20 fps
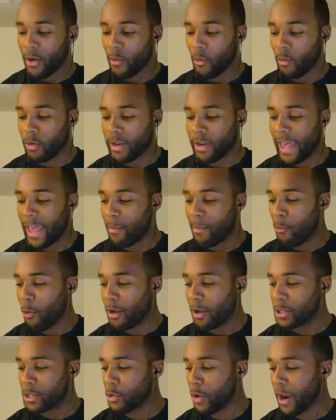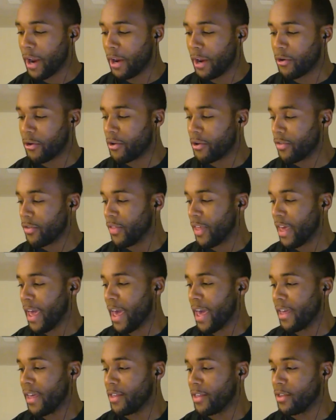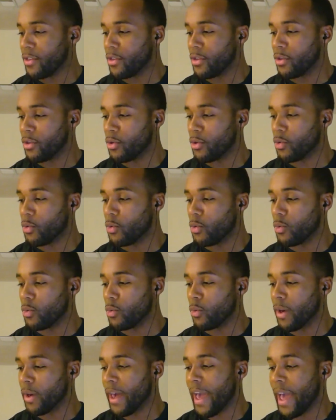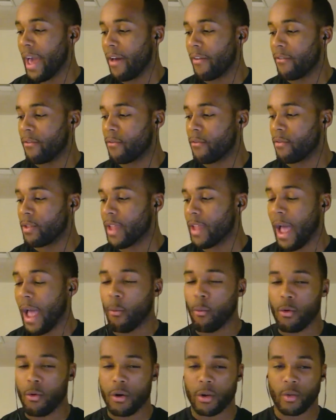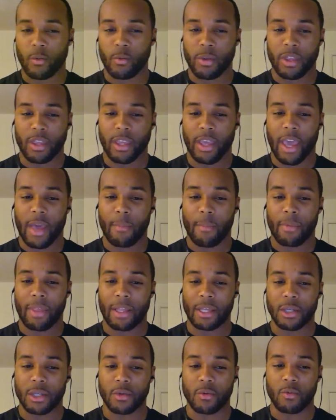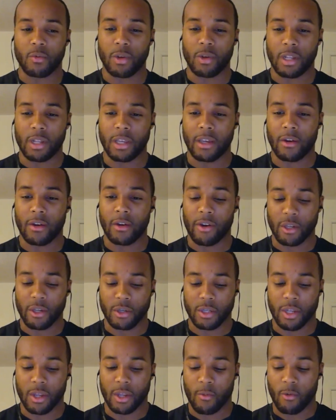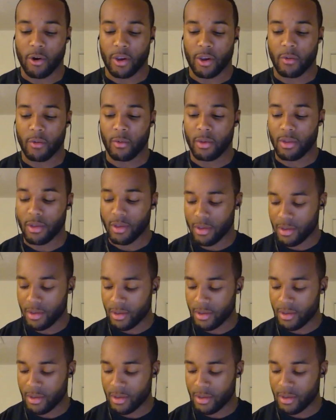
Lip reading: Name one trainer that you have not worked with yet, but that you really are interested in working with.